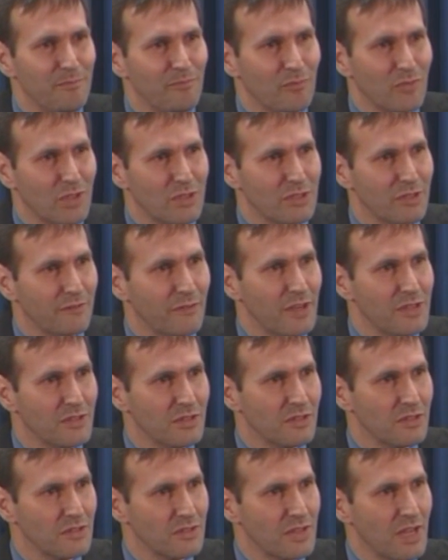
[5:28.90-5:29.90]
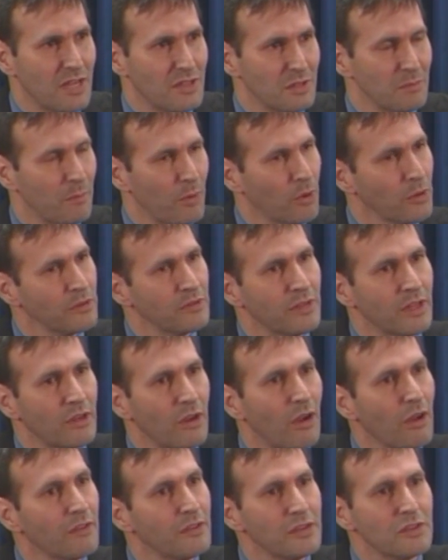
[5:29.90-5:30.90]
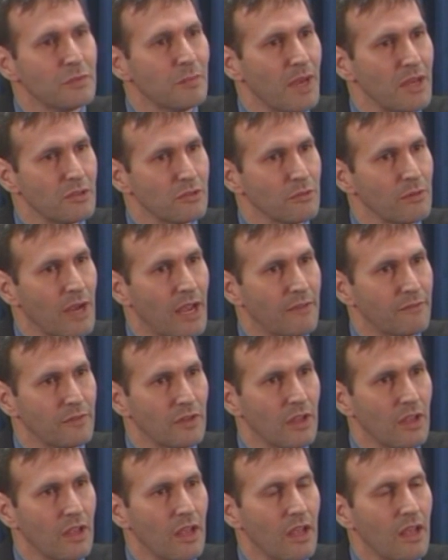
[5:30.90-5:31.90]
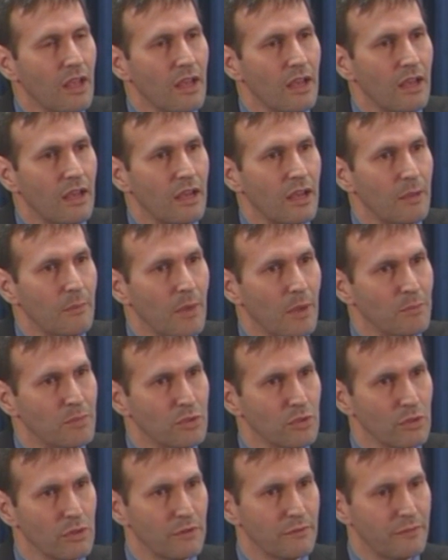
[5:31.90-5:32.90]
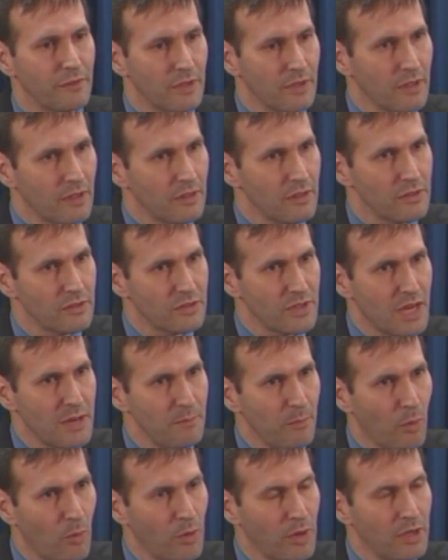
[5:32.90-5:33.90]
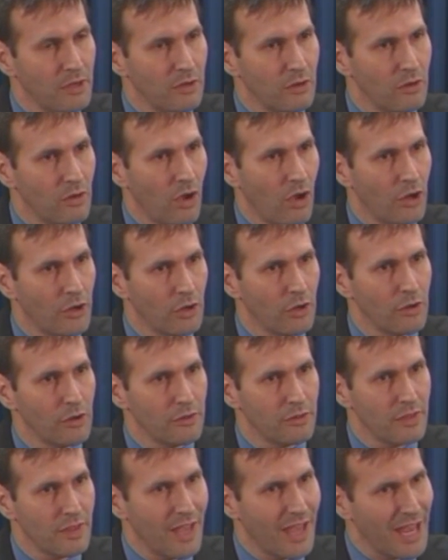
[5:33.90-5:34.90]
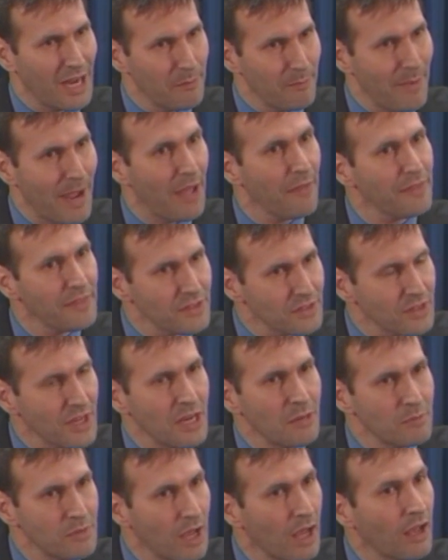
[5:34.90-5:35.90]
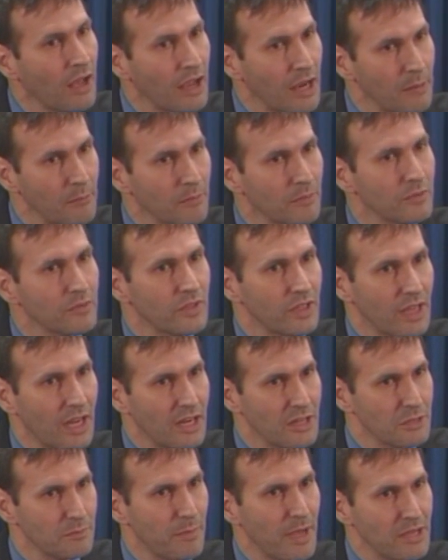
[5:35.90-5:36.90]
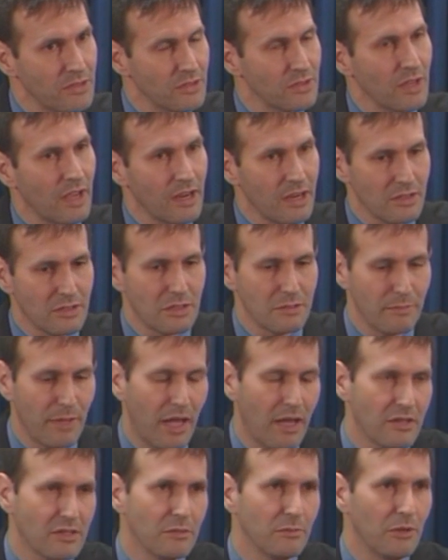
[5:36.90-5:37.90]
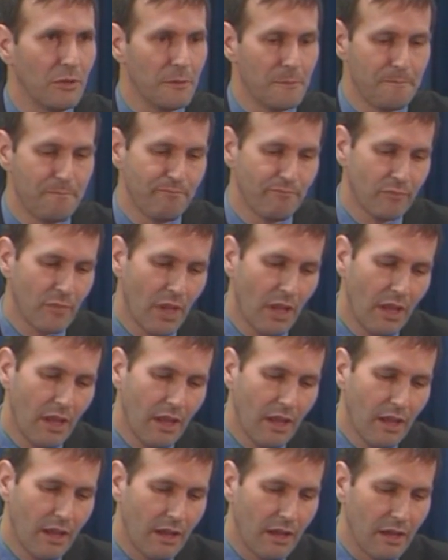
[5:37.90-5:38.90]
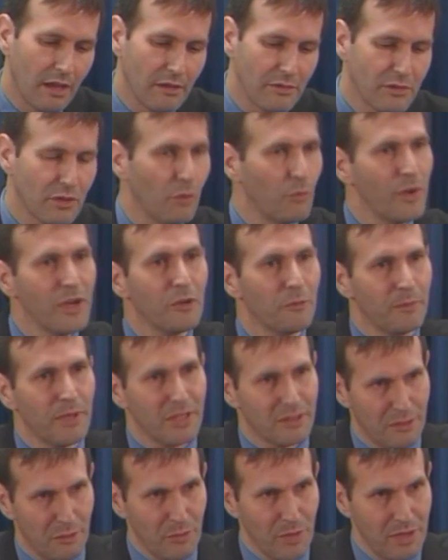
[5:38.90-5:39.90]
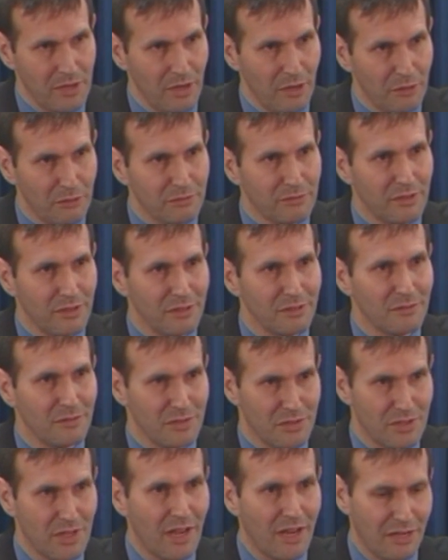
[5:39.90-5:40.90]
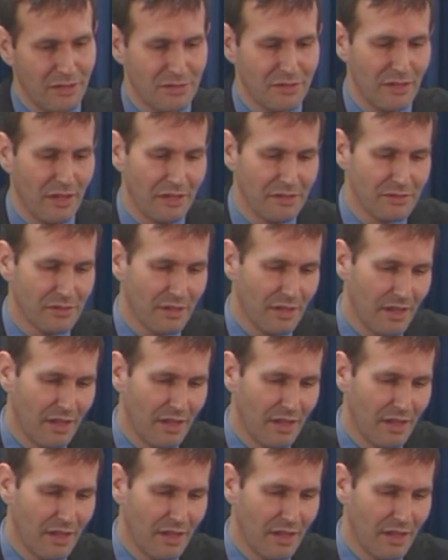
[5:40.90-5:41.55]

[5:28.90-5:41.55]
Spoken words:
suffice it to say, it's important that all these spacecraft observe the same point on Earth at about the same time to get as best science as possible. So we don't pick the window, the science does.